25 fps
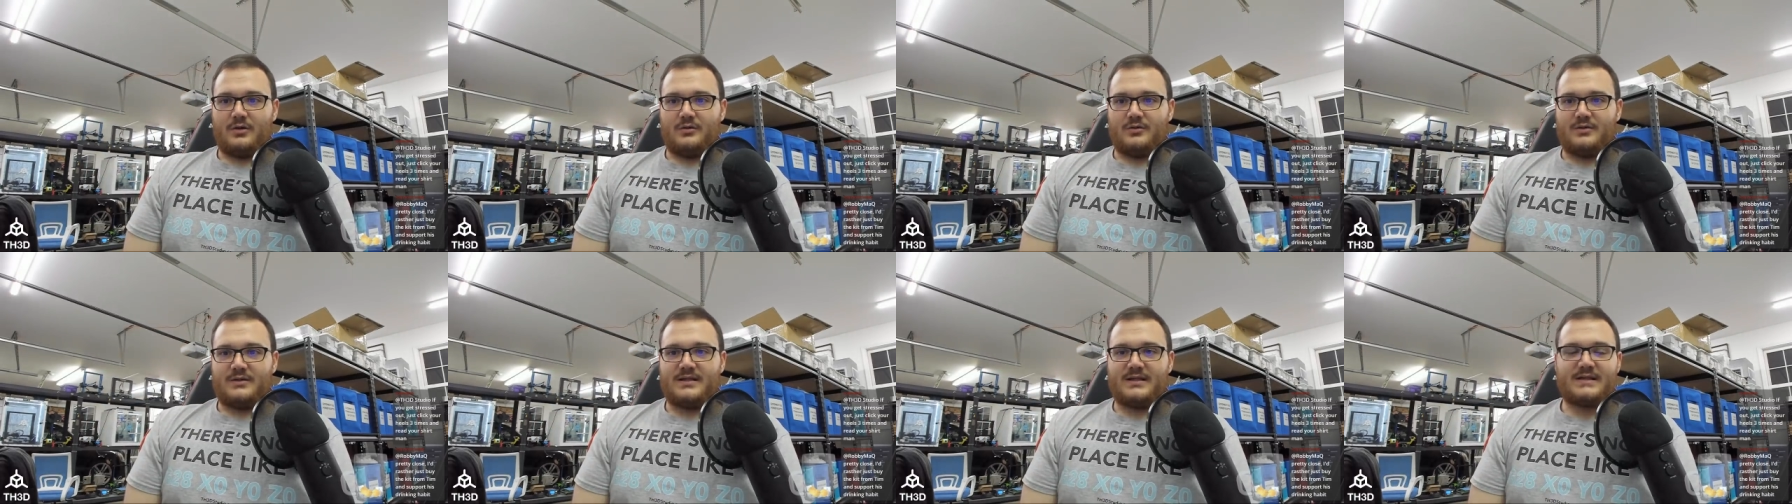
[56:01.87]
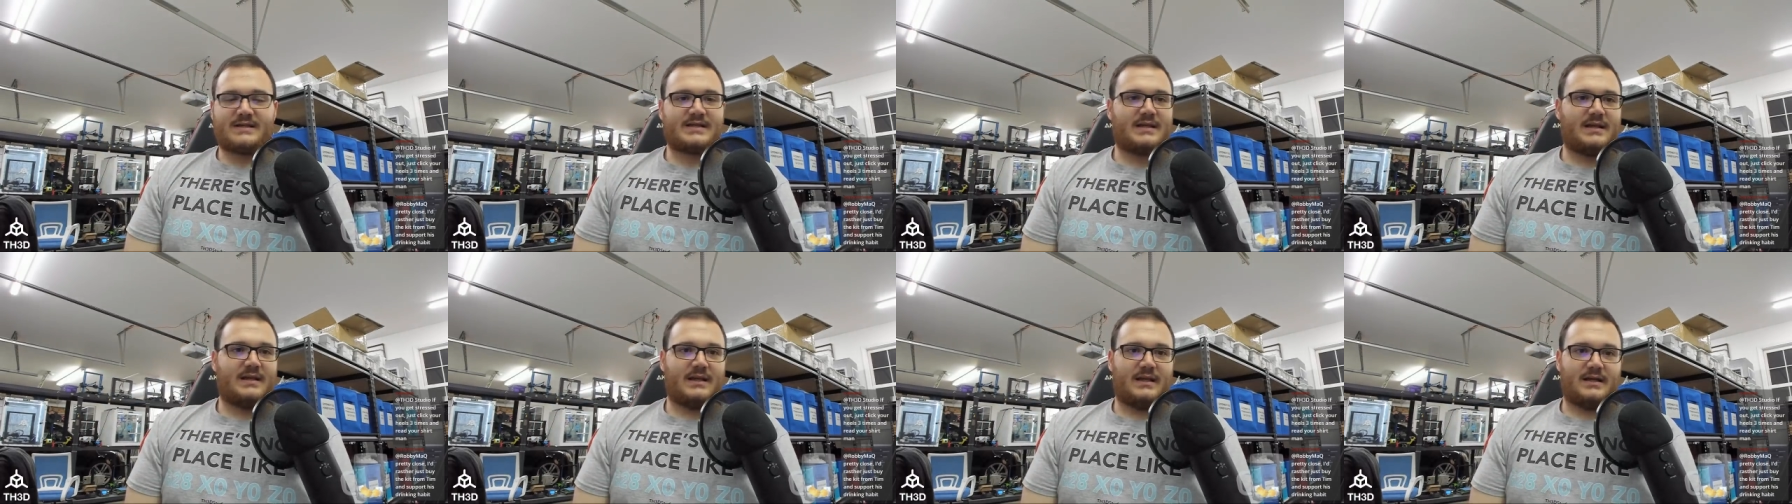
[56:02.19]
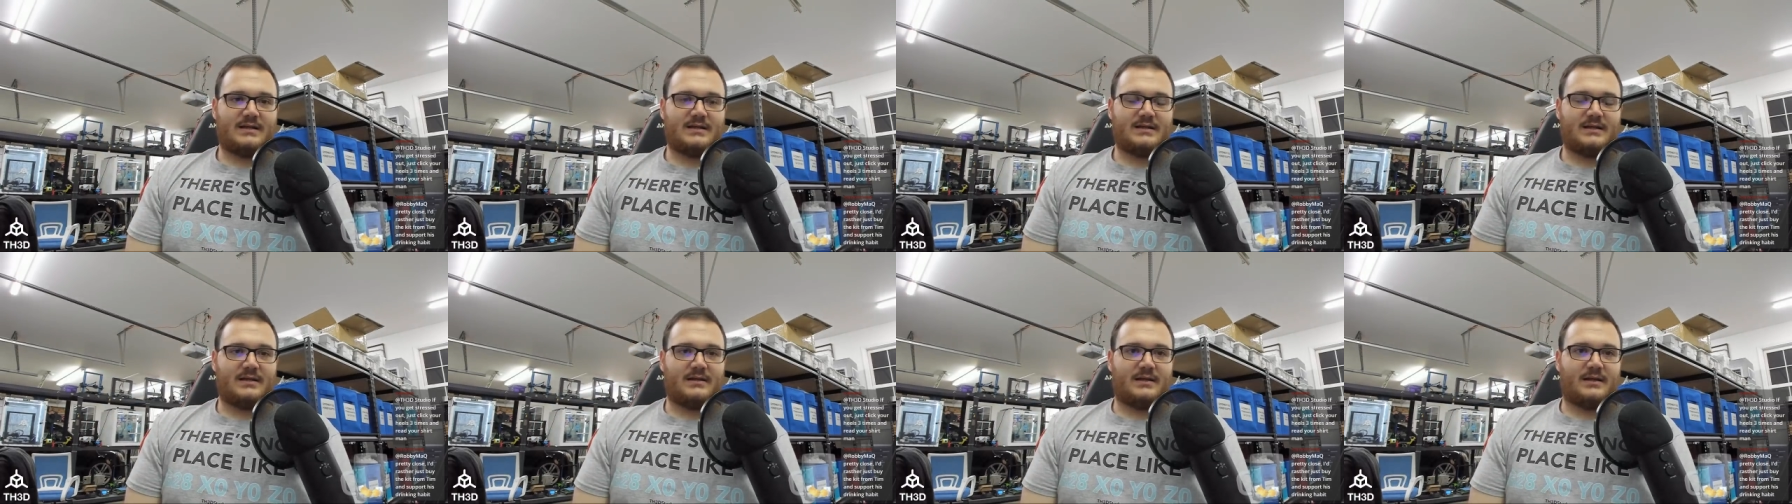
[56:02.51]

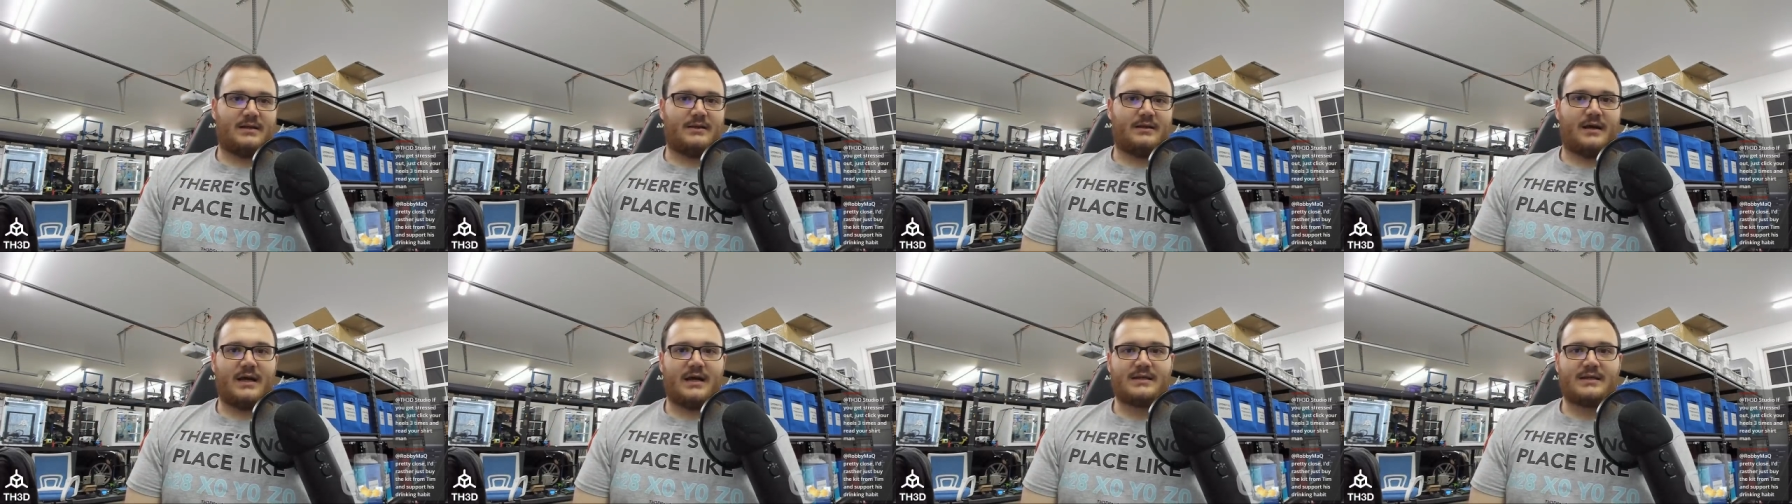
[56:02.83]
disconnecting. Like last